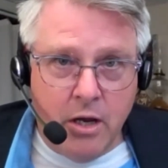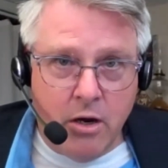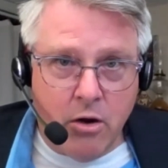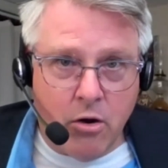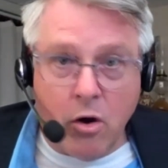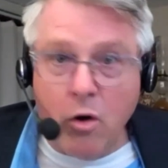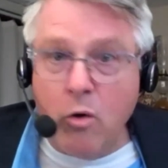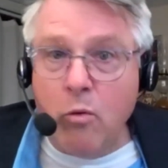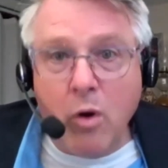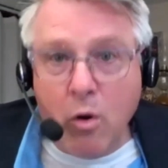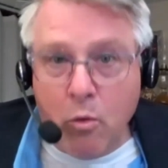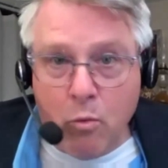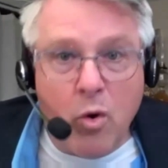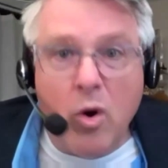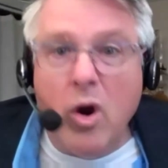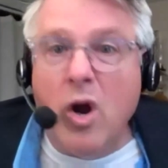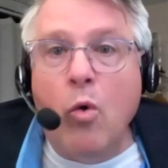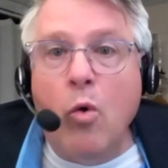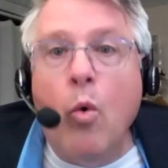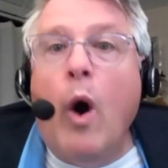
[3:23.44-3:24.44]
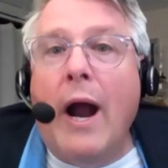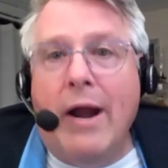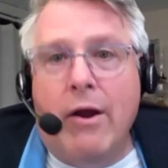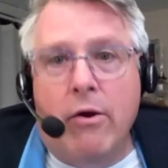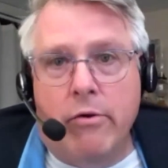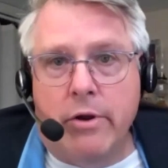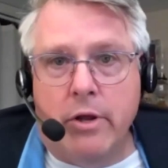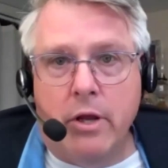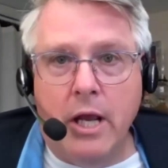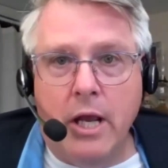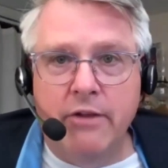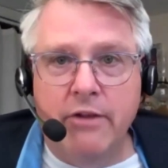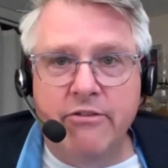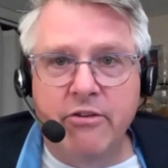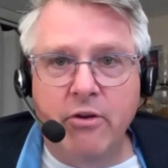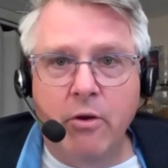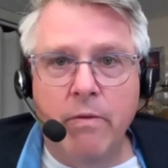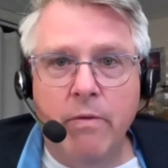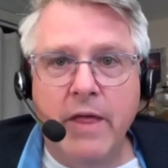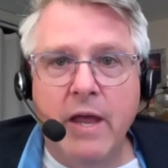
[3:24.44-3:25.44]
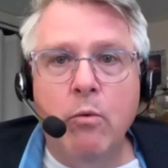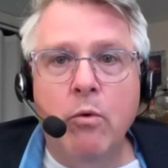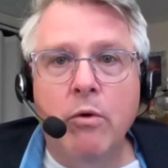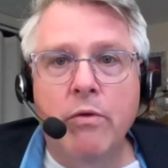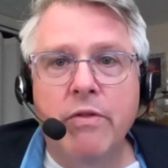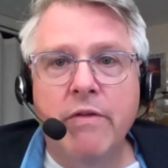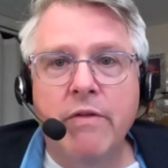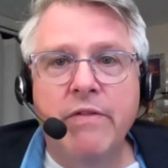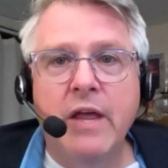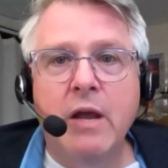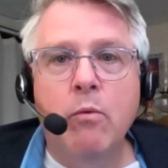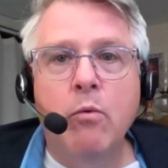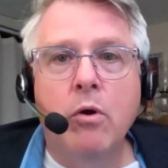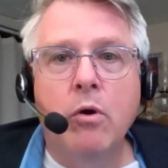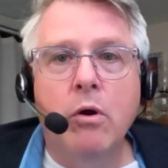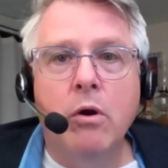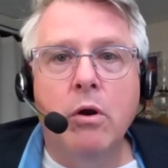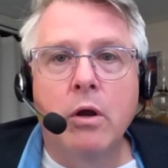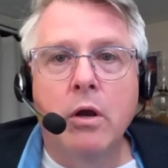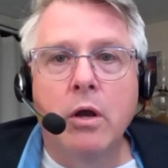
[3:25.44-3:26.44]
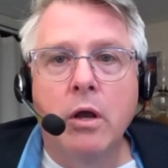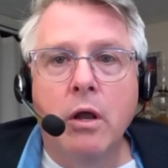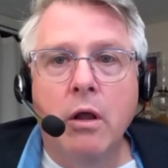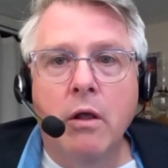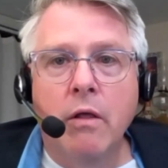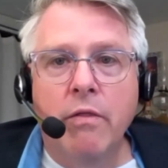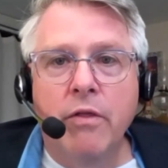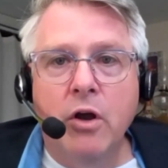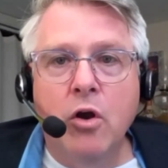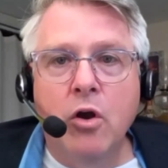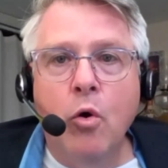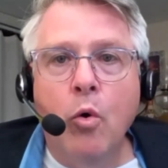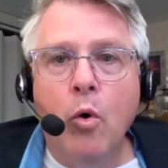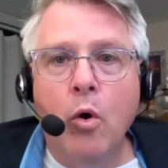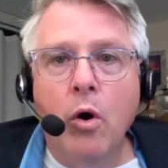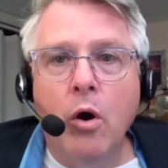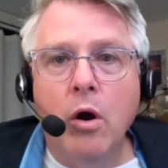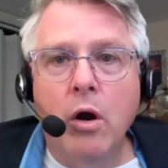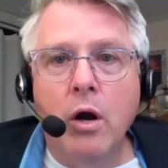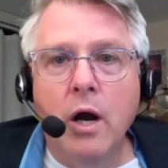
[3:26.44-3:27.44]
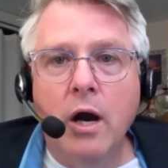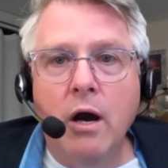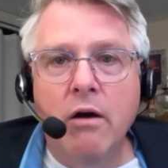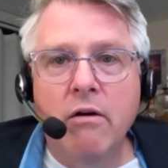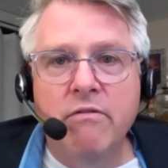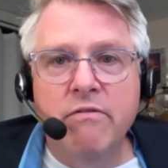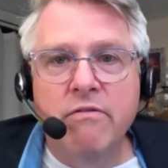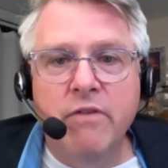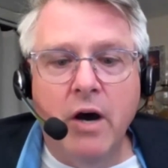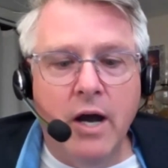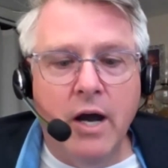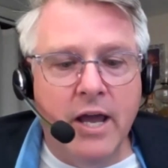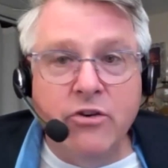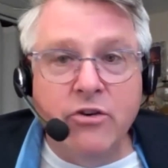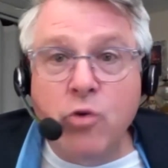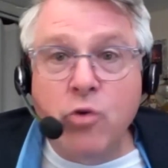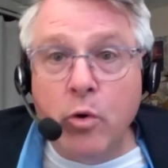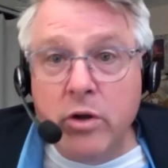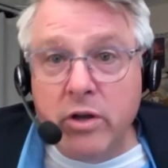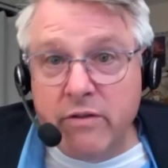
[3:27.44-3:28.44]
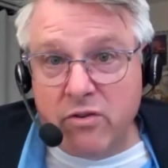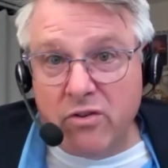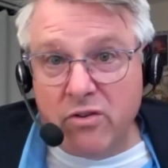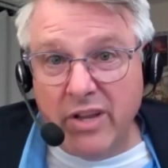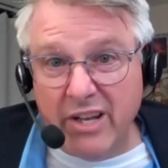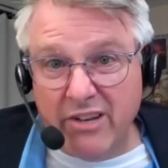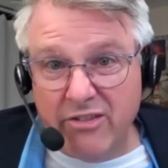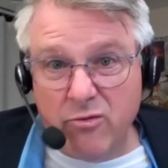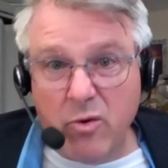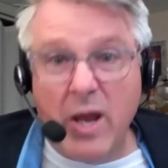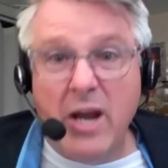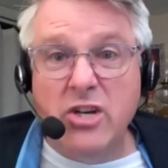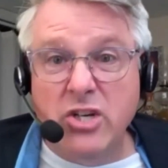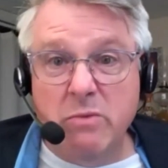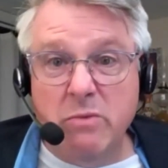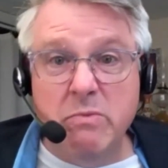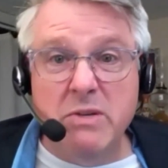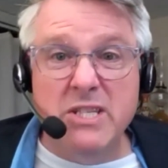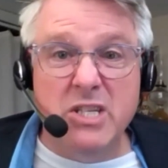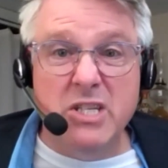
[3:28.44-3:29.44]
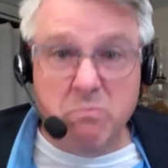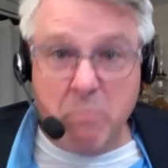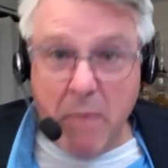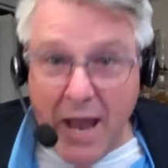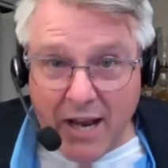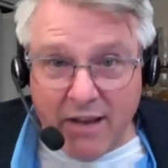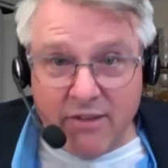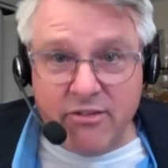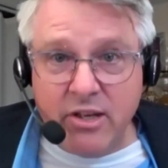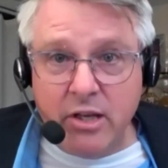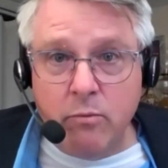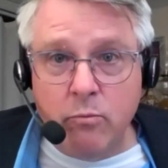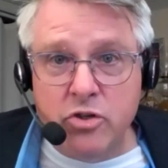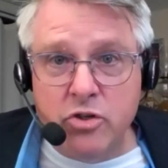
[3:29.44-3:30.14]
or were acquired. And so they were the core of editorially for Strategy and Business magazine,